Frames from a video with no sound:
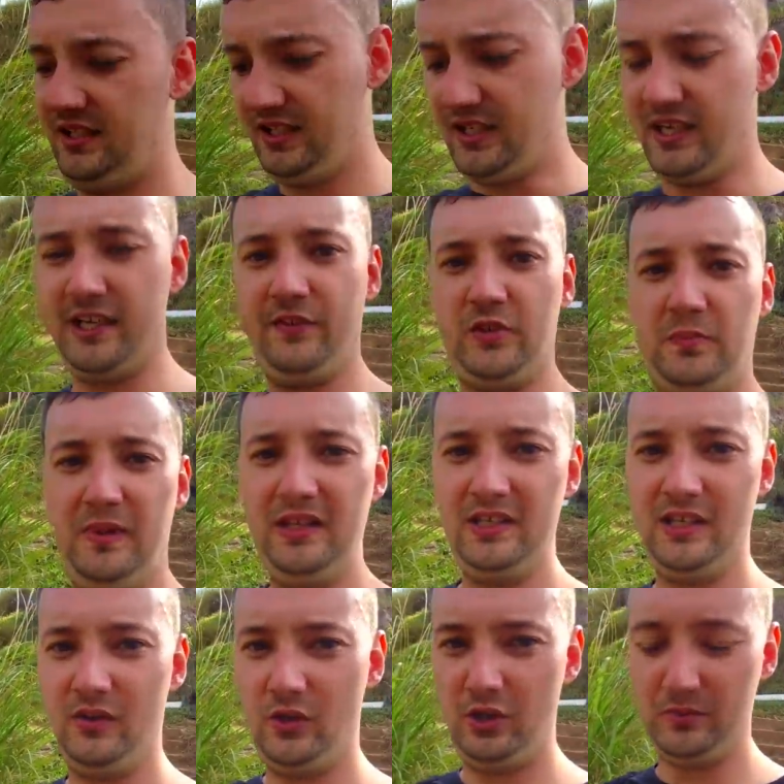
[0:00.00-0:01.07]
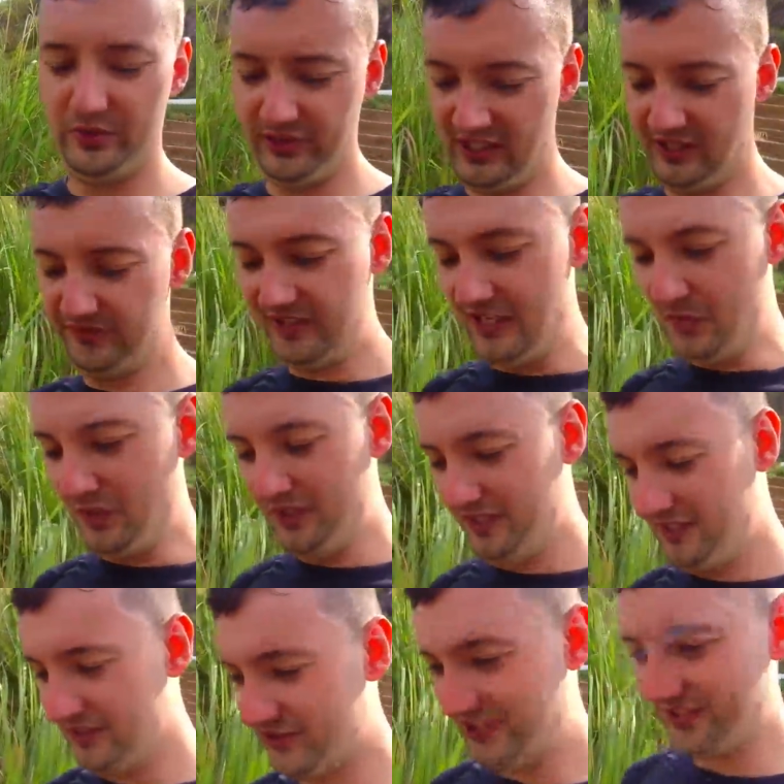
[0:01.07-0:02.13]
Yeah, I have spent now almost half an hour
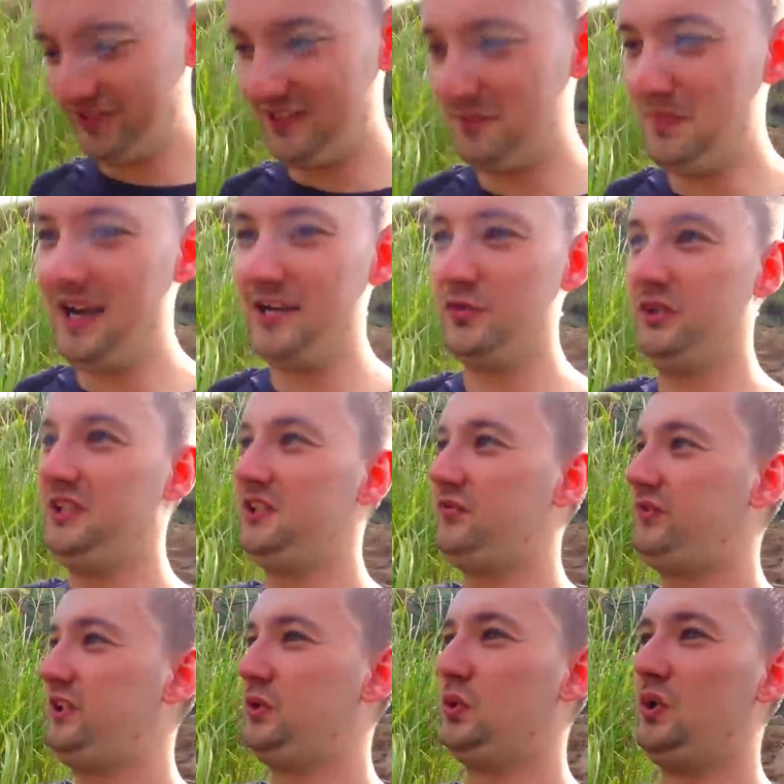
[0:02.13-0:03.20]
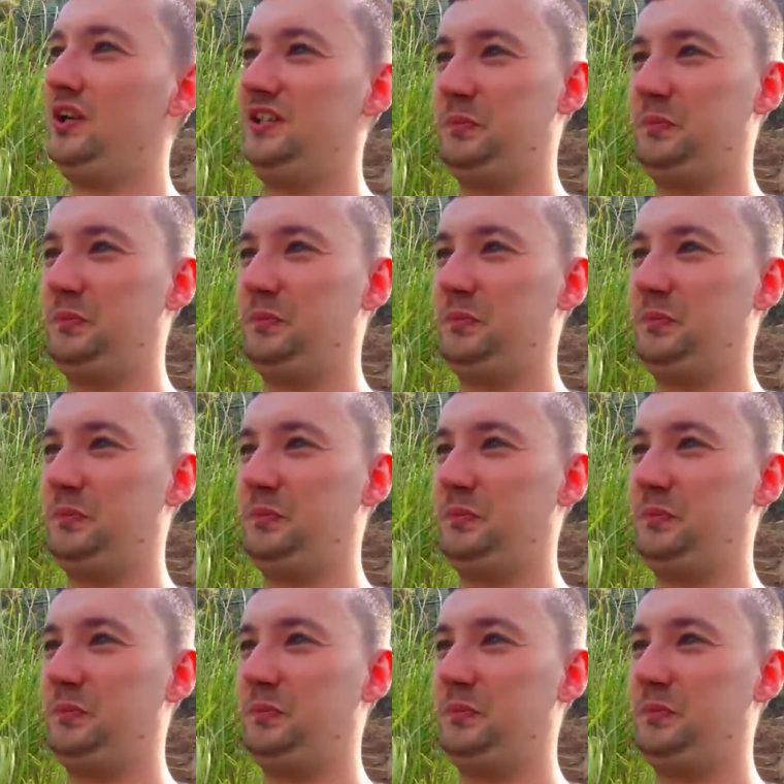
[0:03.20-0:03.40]
here just admiring the view.